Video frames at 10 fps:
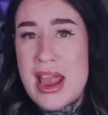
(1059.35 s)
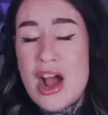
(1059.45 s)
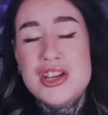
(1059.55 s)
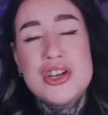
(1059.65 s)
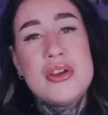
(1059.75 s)

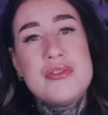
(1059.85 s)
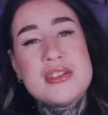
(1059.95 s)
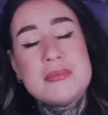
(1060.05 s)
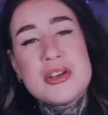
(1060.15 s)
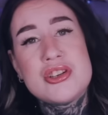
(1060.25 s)
I don't know if
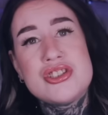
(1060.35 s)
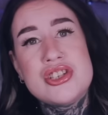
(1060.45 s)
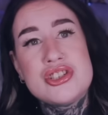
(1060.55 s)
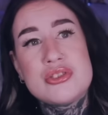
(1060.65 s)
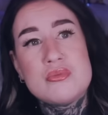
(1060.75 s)
it's because she
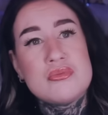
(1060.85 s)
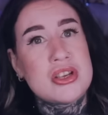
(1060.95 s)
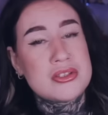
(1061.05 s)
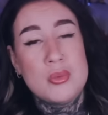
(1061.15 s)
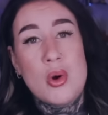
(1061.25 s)
just
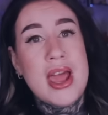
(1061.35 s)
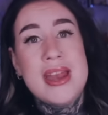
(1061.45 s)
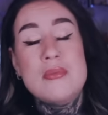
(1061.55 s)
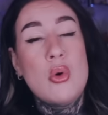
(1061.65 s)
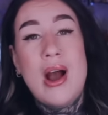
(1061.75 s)
doesn't want
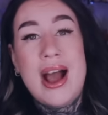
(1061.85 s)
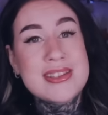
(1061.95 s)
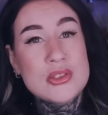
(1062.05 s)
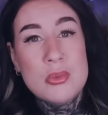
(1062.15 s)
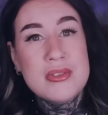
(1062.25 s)
any more
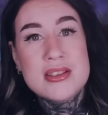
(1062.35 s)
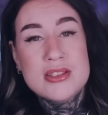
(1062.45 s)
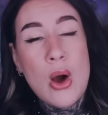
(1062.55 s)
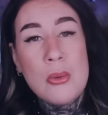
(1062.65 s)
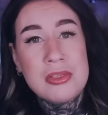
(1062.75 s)
hassle with this
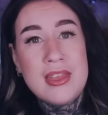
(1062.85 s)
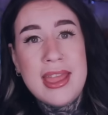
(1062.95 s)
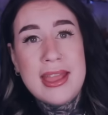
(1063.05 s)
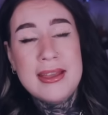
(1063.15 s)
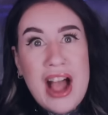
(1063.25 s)
whole
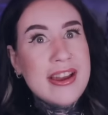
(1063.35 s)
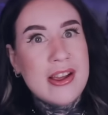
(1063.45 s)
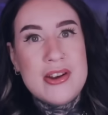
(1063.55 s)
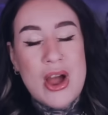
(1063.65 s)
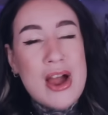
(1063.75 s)
thing. I
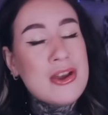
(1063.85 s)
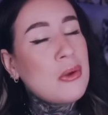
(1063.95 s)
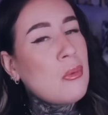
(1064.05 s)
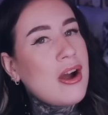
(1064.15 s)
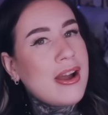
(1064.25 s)
don't know. I don't know
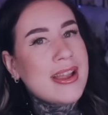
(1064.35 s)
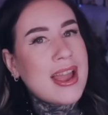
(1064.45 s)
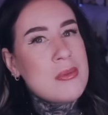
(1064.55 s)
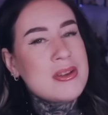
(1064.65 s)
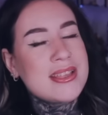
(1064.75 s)
what her
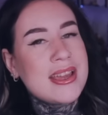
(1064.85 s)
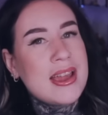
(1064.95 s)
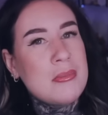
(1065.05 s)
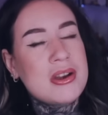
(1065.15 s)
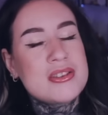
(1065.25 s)
game is
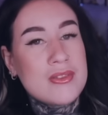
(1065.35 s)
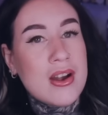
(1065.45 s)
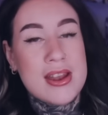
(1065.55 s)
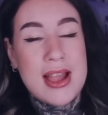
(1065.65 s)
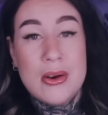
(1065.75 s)
here, but it's
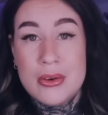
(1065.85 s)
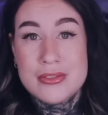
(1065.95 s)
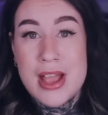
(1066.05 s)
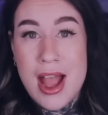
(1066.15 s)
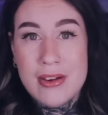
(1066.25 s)
very out
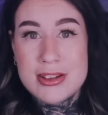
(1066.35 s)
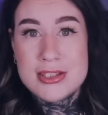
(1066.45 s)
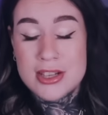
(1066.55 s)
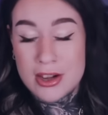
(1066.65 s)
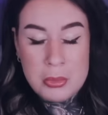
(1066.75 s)
of
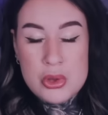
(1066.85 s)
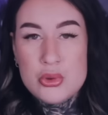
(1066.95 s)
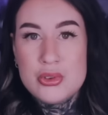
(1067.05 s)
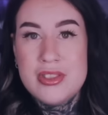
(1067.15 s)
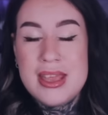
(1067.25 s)
character. But
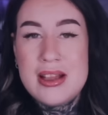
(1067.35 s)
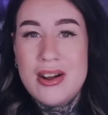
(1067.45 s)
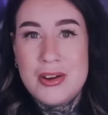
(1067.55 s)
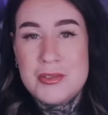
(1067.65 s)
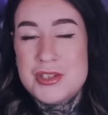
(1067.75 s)
you'd think
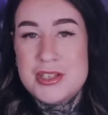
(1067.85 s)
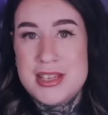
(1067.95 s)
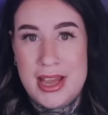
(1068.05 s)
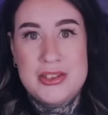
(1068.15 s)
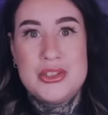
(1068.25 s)
after
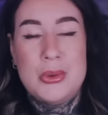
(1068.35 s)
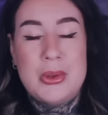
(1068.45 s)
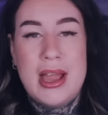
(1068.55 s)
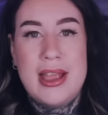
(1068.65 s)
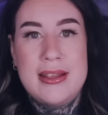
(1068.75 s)
Tattoo
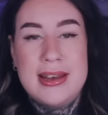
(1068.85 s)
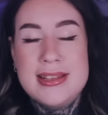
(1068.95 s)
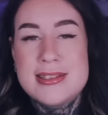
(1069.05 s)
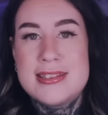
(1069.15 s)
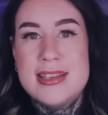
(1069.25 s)
Gate,
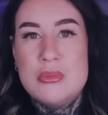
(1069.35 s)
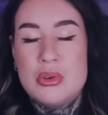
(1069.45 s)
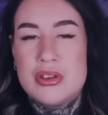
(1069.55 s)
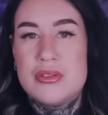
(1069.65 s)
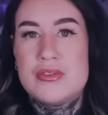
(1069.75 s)
Lindsay
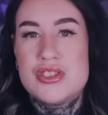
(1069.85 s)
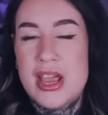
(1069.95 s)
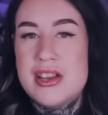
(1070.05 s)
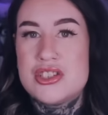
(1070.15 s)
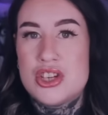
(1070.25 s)
would have
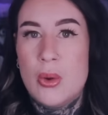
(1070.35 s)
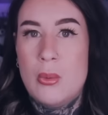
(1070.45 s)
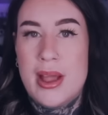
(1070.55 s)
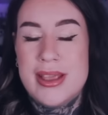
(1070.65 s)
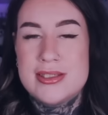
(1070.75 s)
changed her
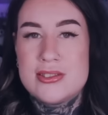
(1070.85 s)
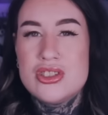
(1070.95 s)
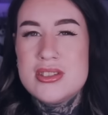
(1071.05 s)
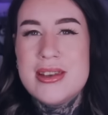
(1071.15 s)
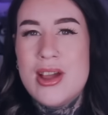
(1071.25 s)
ways
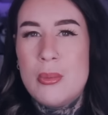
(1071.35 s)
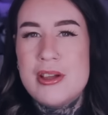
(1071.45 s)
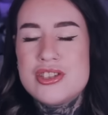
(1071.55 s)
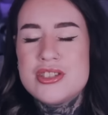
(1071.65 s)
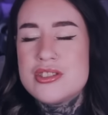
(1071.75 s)
just a little
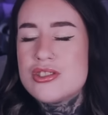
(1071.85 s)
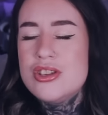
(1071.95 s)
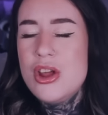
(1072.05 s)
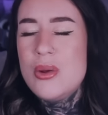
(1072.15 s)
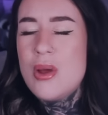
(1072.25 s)
bit, just,
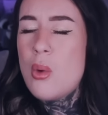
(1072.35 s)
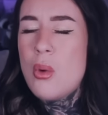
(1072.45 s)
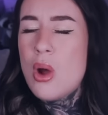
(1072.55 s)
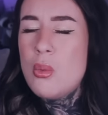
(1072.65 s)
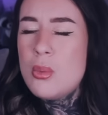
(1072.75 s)
you know,
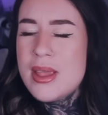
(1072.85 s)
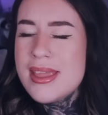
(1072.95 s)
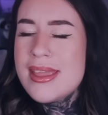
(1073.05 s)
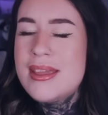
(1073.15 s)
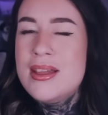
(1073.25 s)
a, a
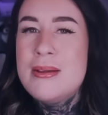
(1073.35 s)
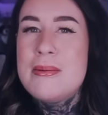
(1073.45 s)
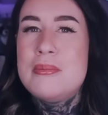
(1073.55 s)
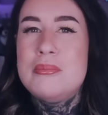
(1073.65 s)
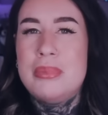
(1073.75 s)
wee
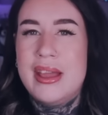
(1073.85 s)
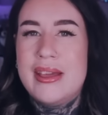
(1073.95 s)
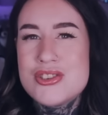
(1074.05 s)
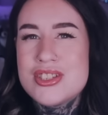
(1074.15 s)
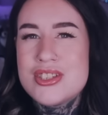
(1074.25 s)

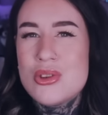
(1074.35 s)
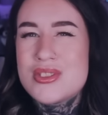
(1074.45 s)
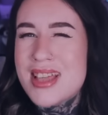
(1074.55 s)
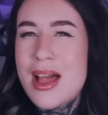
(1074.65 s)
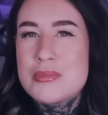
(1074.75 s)
bit, just to not
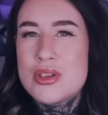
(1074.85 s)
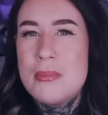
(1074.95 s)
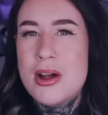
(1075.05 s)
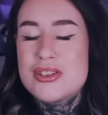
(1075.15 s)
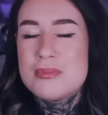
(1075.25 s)
scam so
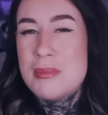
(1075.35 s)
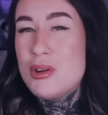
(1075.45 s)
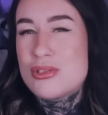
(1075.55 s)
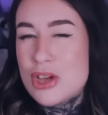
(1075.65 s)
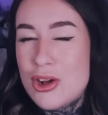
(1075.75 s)
much, maybe
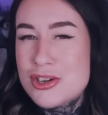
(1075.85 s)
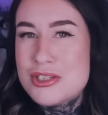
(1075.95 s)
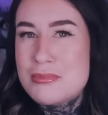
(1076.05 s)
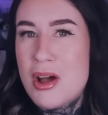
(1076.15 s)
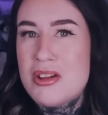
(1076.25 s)
not charge
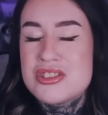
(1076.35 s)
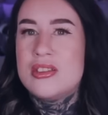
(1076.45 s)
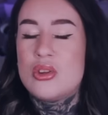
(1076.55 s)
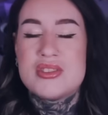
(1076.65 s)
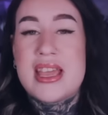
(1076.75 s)
as much,
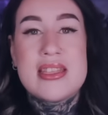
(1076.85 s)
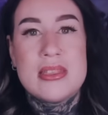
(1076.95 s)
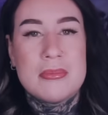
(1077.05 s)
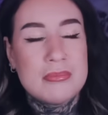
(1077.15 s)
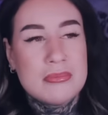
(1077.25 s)
not take
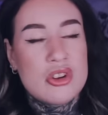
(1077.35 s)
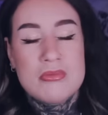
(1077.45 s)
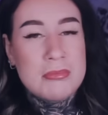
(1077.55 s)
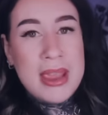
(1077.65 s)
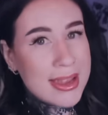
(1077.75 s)
the
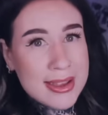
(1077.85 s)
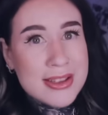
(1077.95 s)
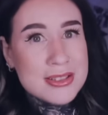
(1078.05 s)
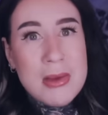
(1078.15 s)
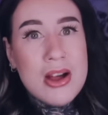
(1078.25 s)
pee
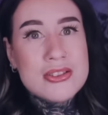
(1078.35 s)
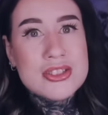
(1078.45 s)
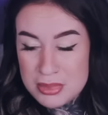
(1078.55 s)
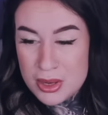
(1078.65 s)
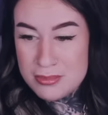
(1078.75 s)
as
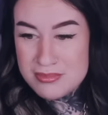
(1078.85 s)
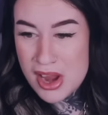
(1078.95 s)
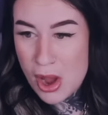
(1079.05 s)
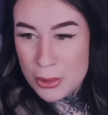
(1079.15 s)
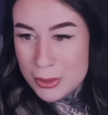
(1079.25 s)
much. But
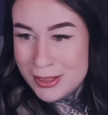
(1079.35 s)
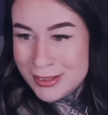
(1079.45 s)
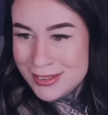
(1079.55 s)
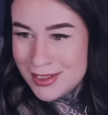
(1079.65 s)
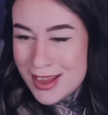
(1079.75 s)
no,
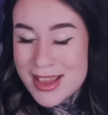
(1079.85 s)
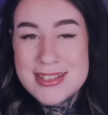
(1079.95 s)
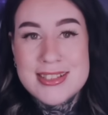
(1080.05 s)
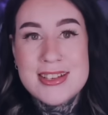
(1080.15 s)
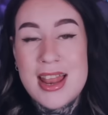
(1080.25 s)
I
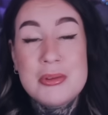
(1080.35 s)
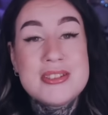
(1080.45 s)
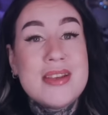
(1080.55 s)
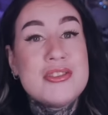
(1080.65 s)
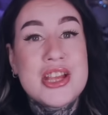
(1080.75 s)
guess
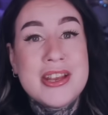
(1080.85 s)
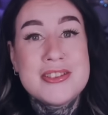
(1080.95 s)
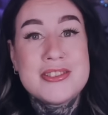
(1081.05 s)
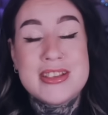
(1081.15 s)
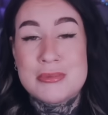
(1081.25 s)
leopards never
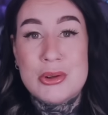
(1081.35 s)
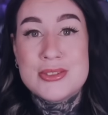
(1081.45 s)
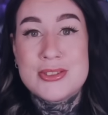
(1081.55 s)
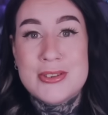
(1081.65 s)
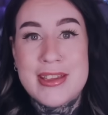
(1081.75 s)
change their
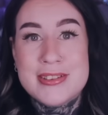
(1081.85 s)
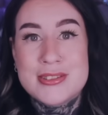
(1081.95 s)
spots, do they?